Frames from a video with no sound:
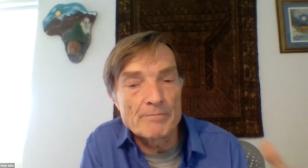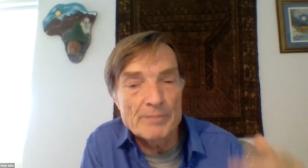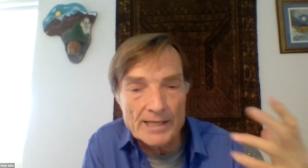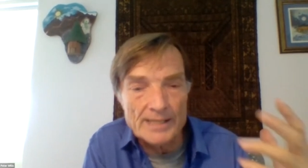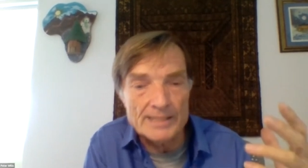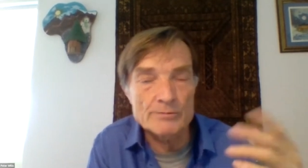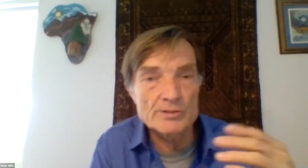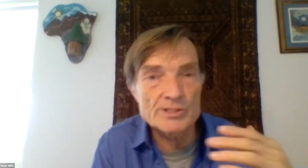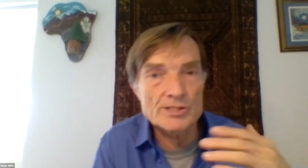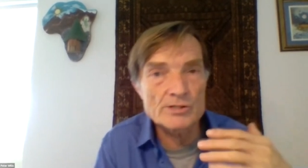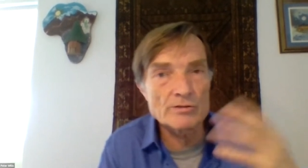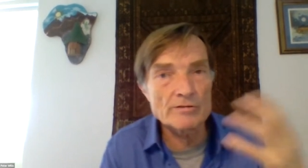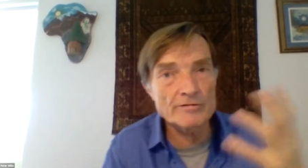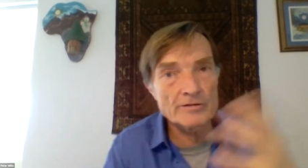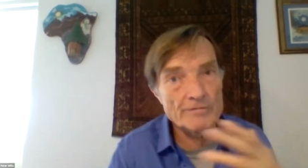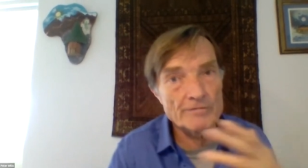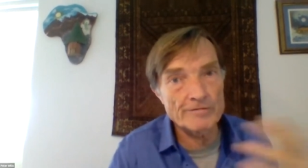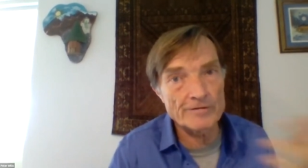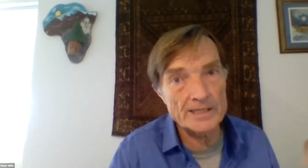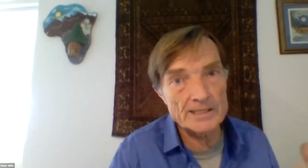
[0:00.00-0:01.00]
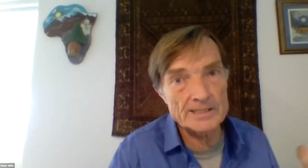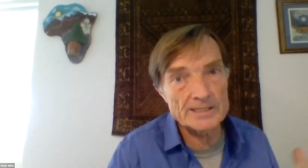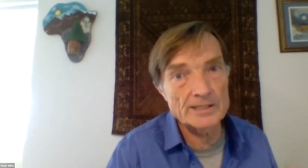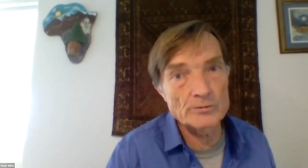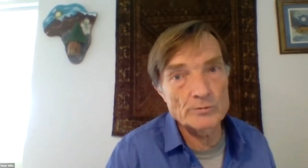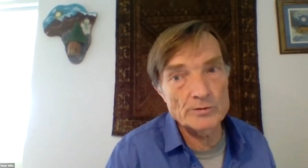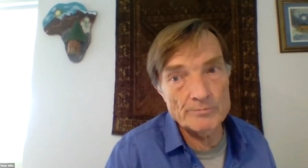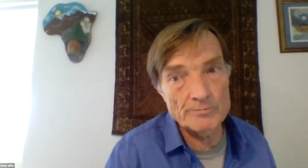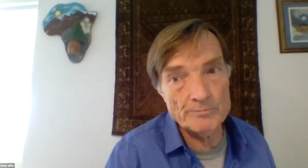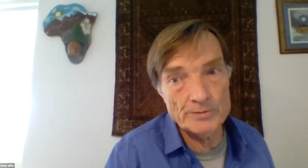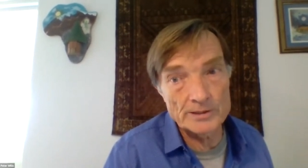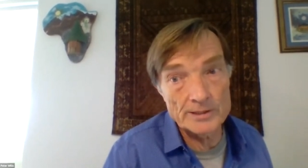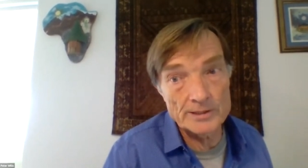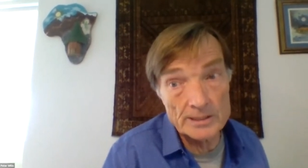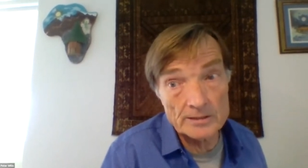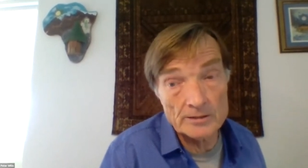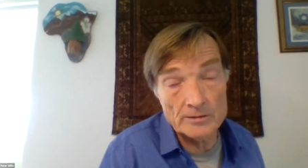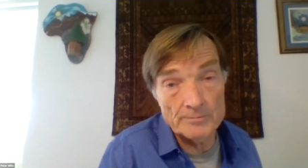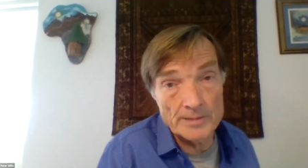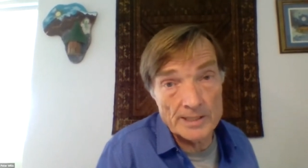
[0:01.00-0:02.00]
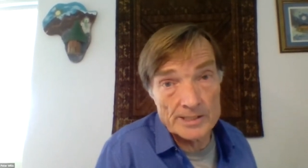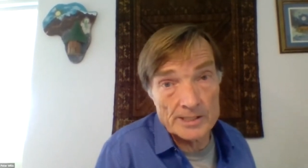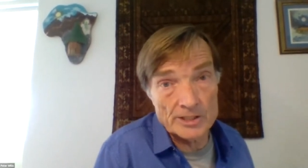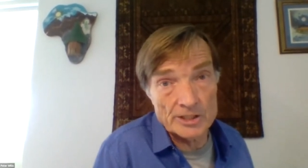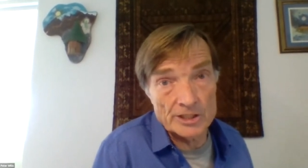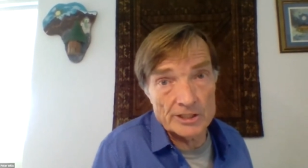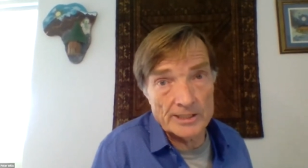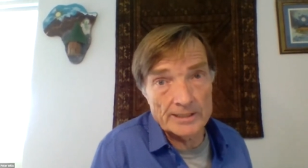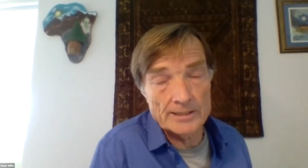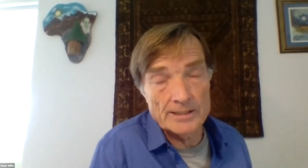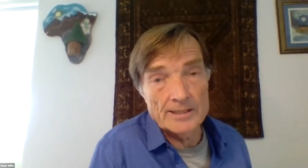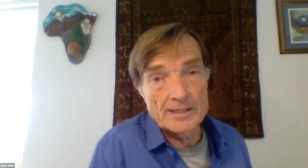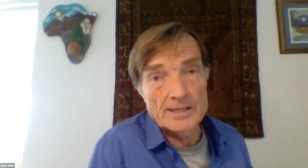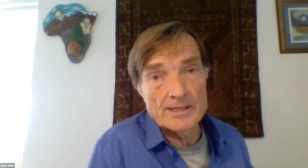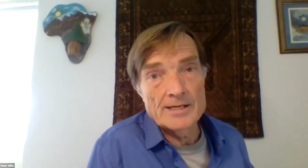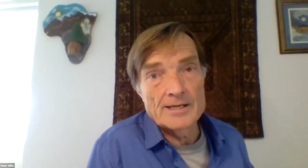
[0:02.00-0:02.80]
But it was sort of conflicting with political messaging.